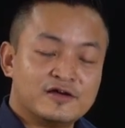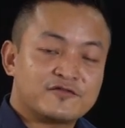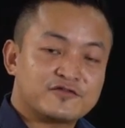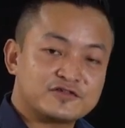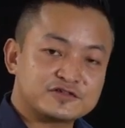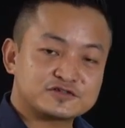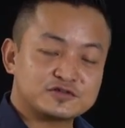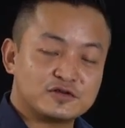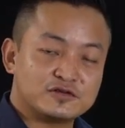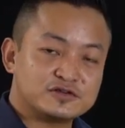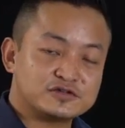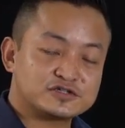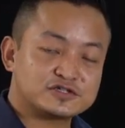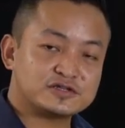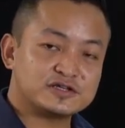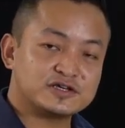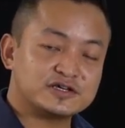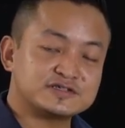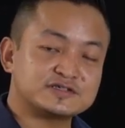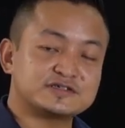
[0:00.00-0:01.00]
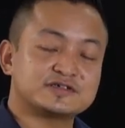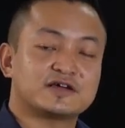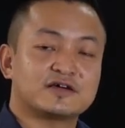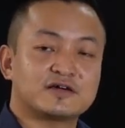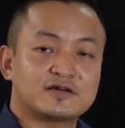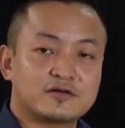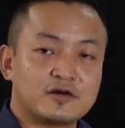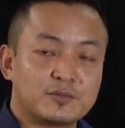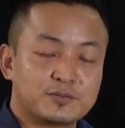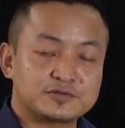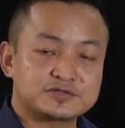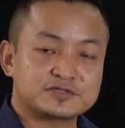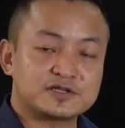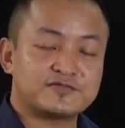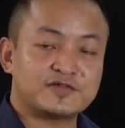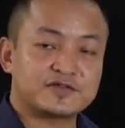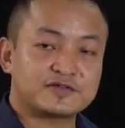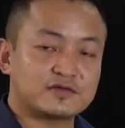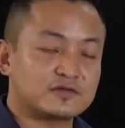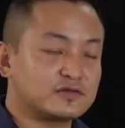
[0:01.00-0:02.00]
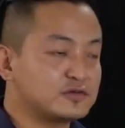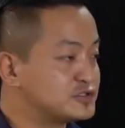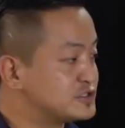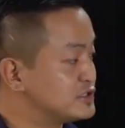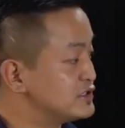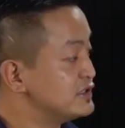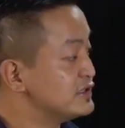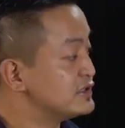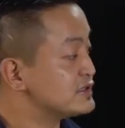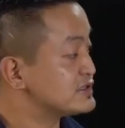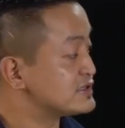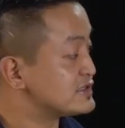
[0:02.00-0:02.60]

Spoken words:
First solution is copper sulfate solution.